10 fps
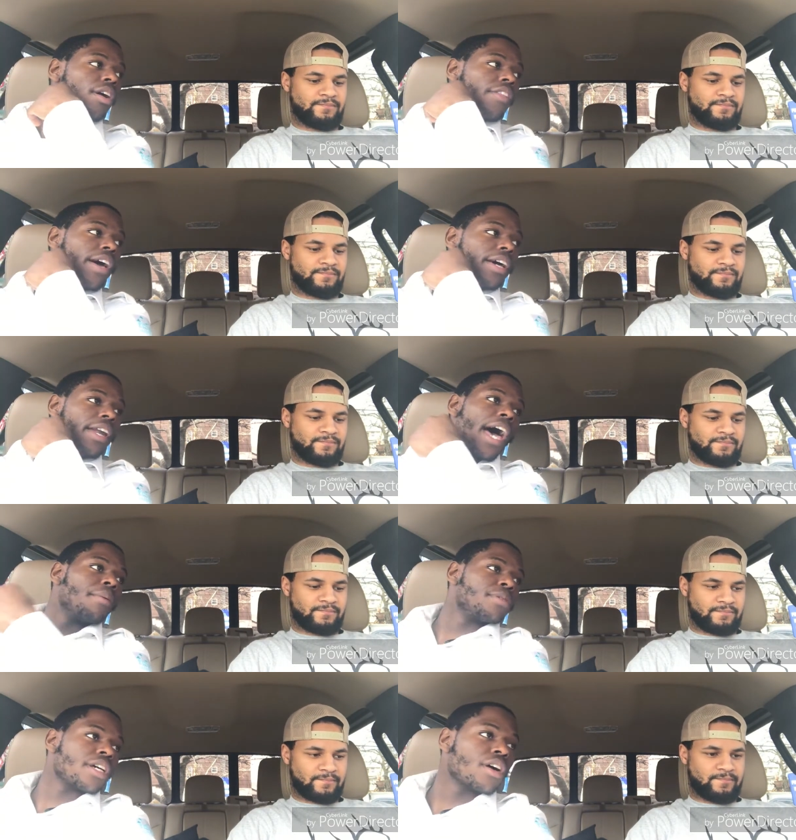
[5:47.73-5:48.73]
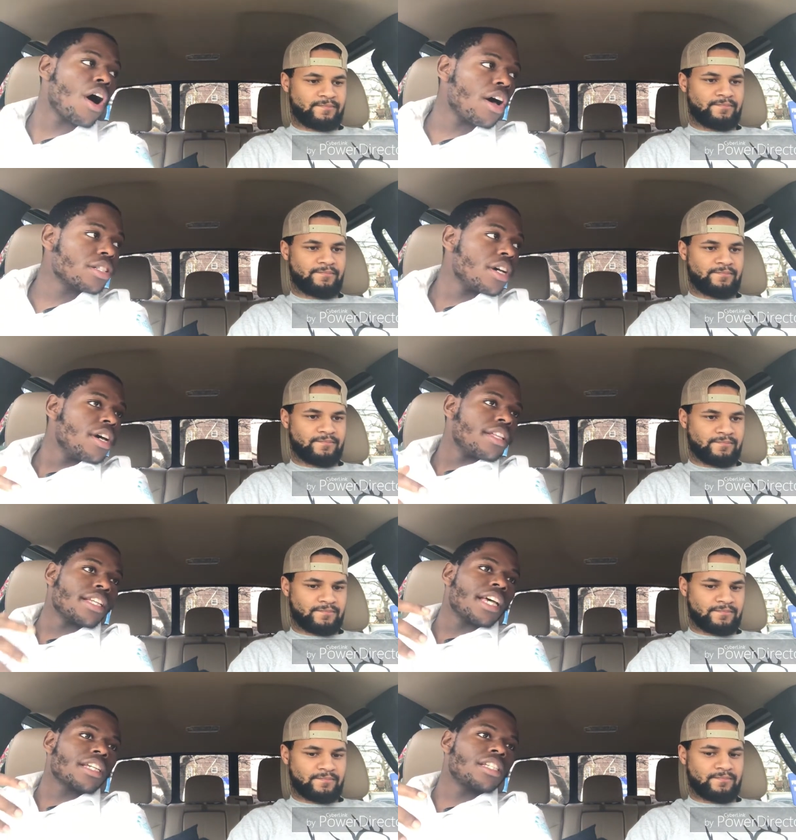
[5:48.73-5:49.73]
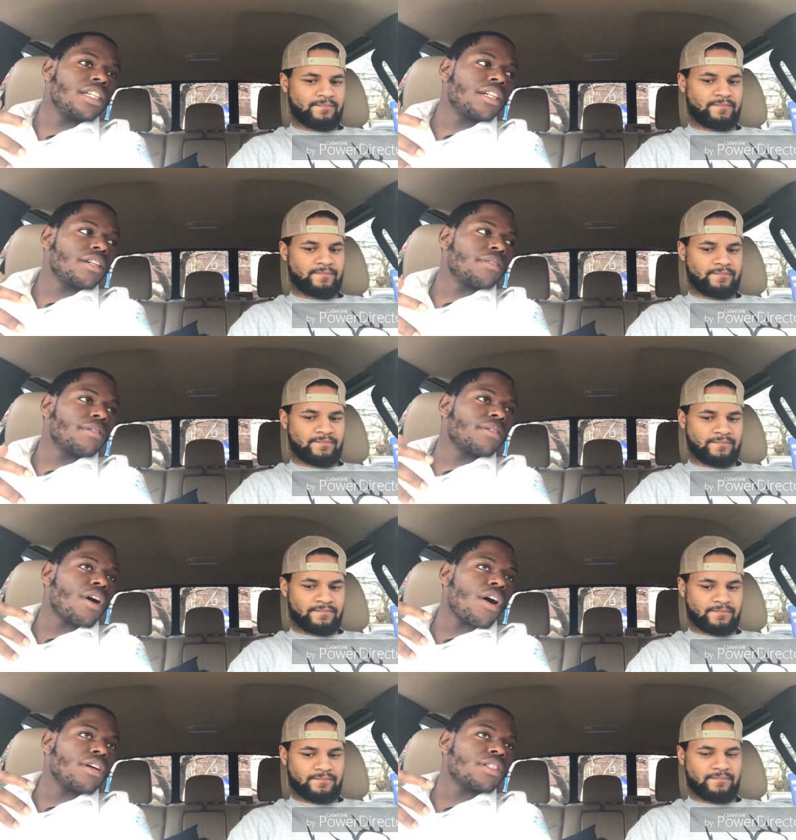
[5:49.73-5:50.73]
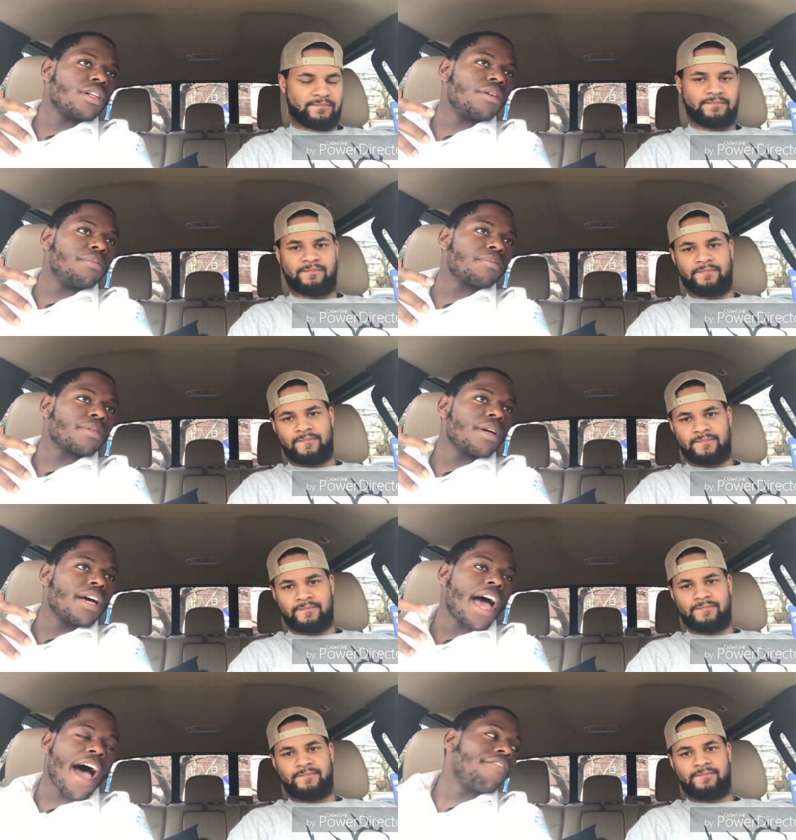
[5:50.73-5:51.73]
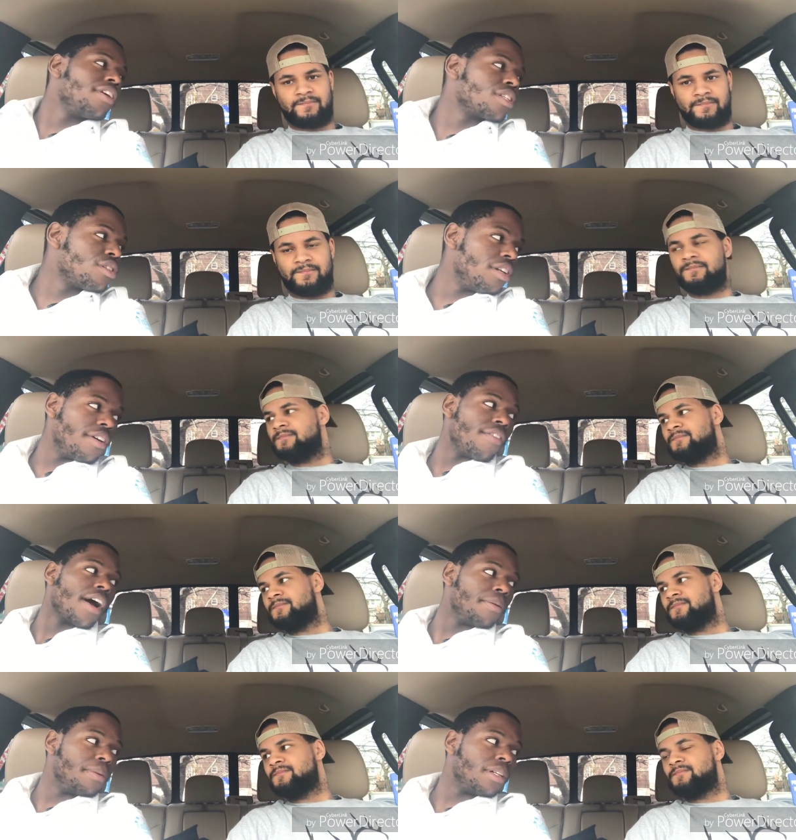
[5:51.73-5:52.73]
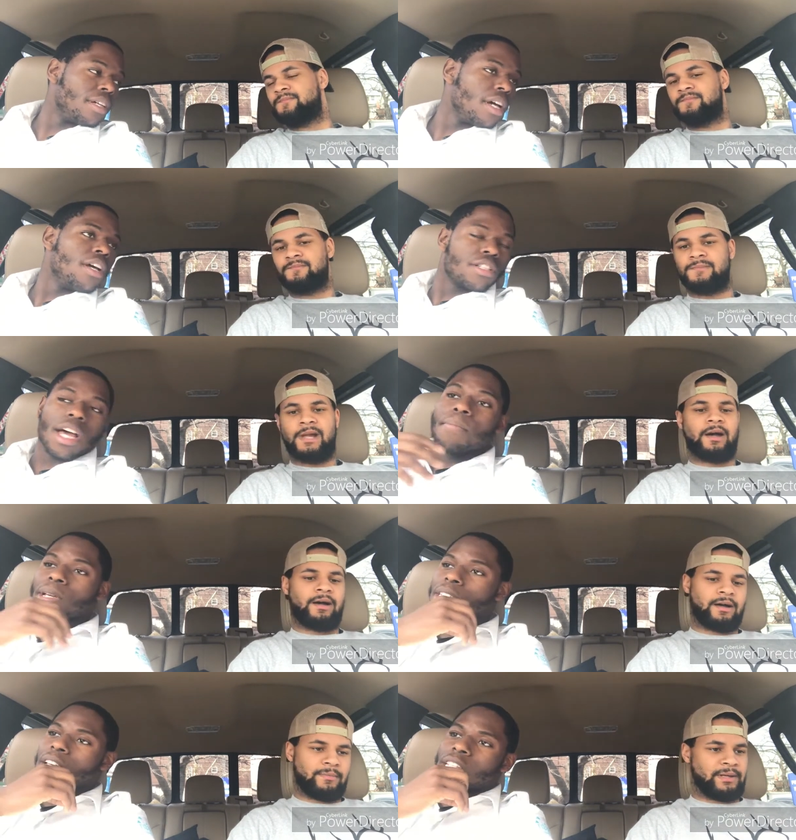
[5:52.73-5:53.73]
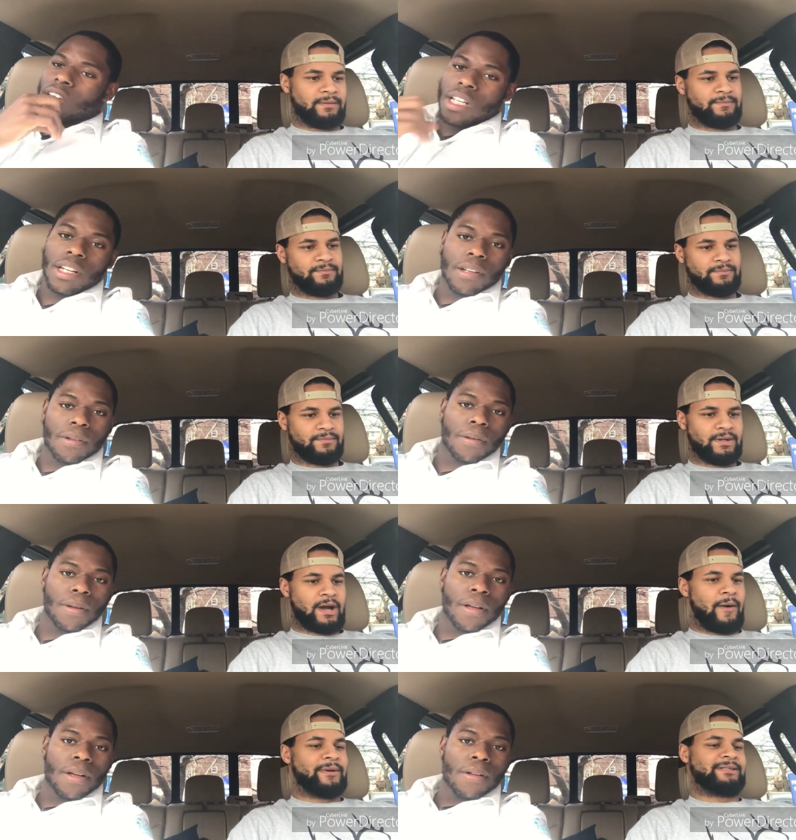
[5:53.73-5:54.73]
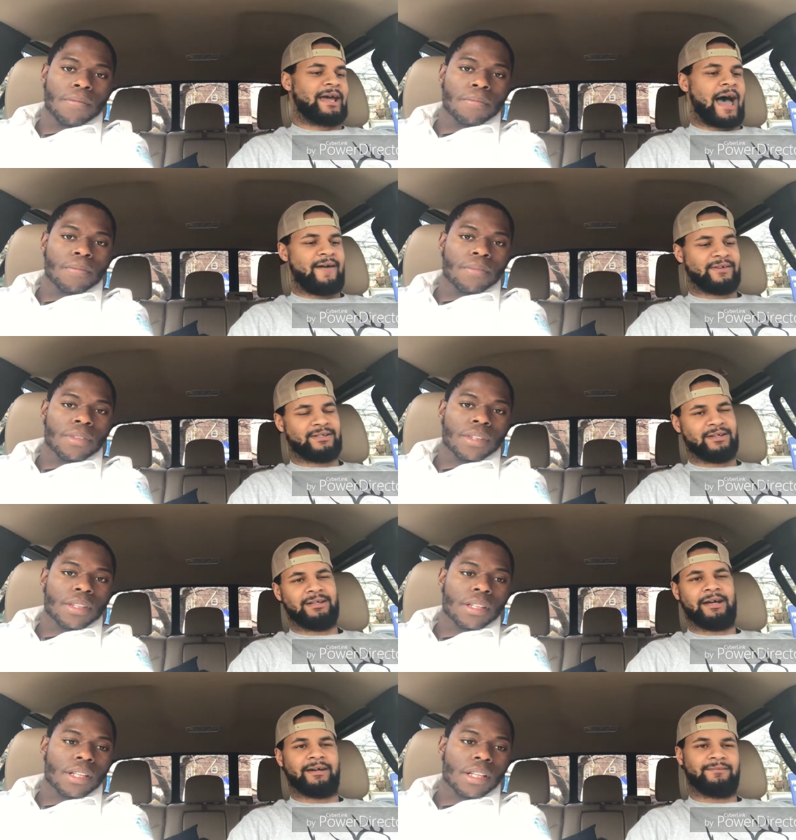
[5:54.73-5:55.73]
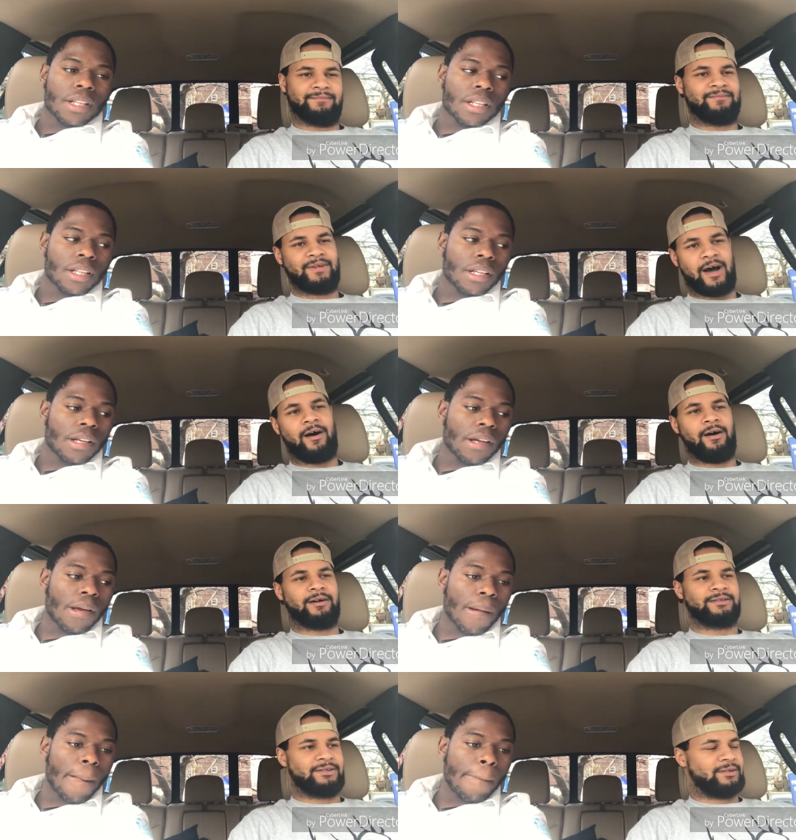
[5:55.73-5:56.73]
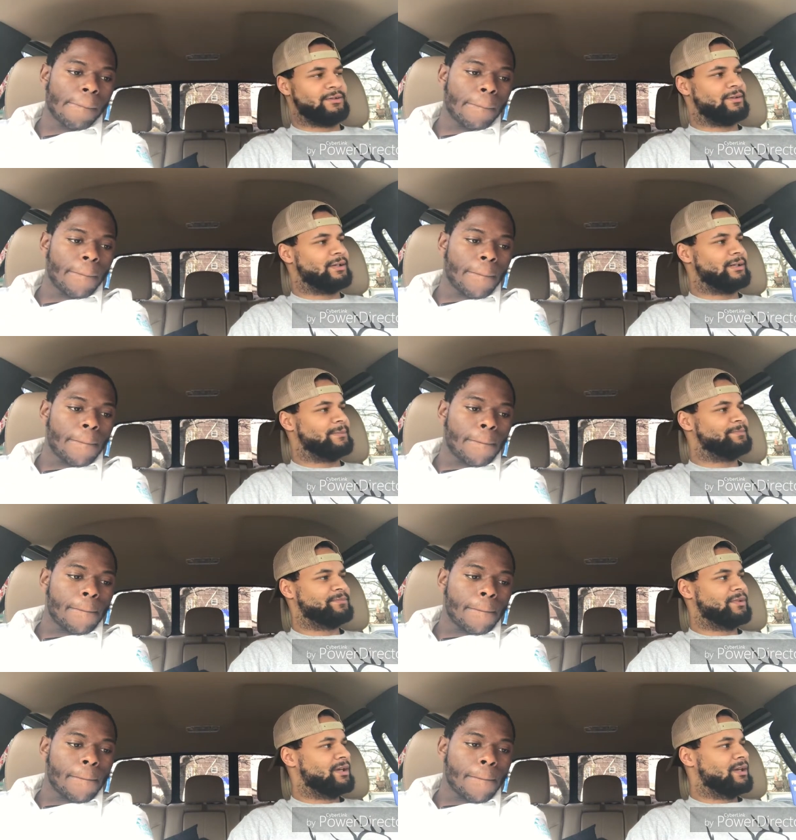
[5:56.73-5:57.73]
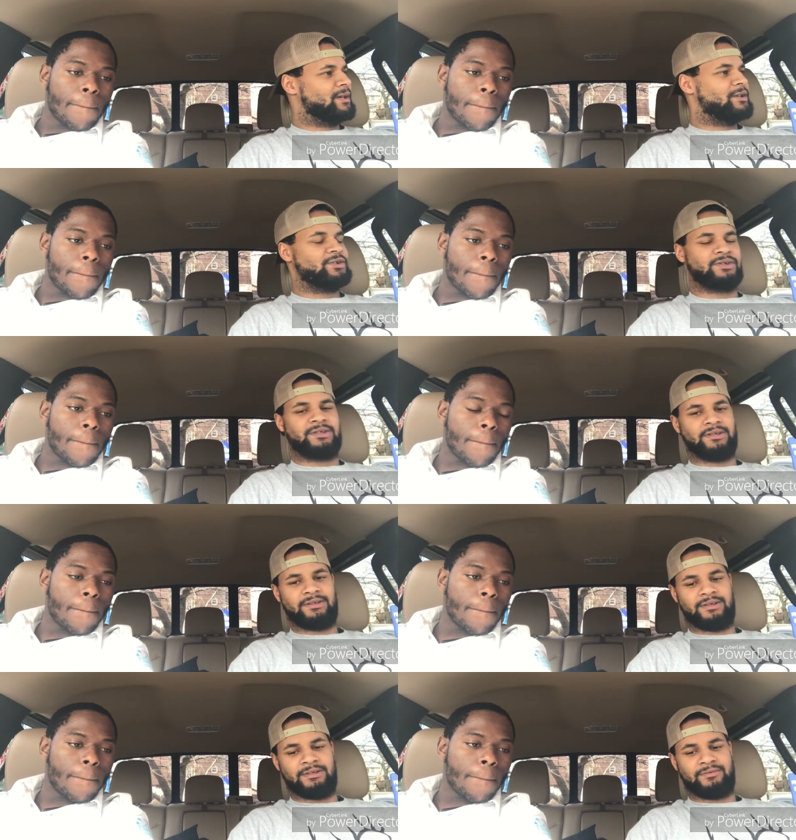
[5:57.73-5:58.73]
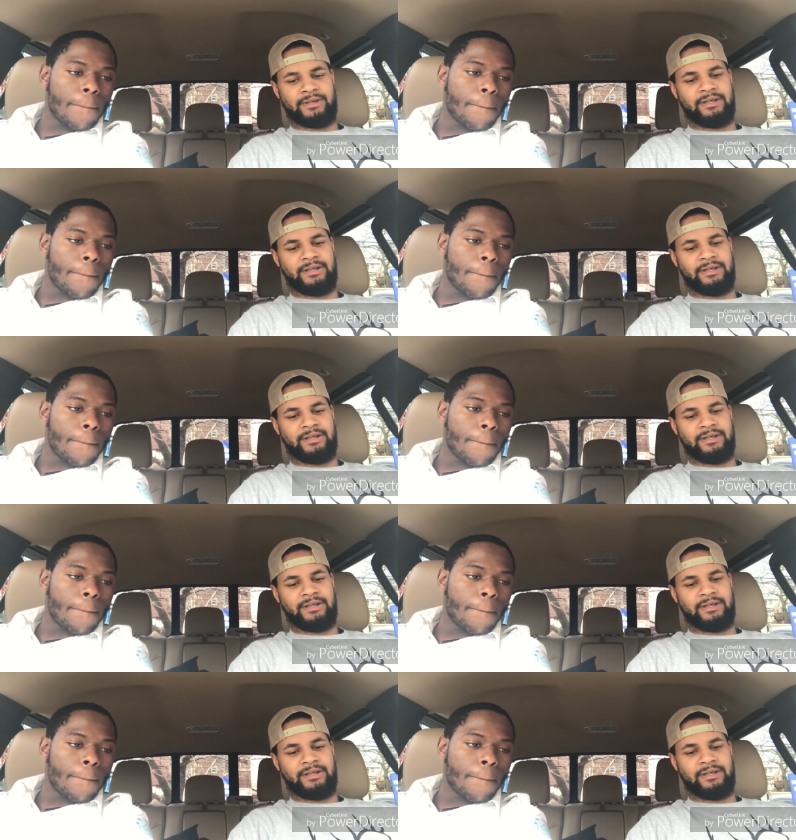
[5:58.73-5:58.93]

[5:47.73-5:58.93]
Speaker 1: and all that, and animals that cause, that's actually cause um, havoc to the environment.
Speaker 2: So that yeah, makes sense. I mean, yeah. I wouldn't say havoc to, like, yeah, hogs do. Um, you just, it's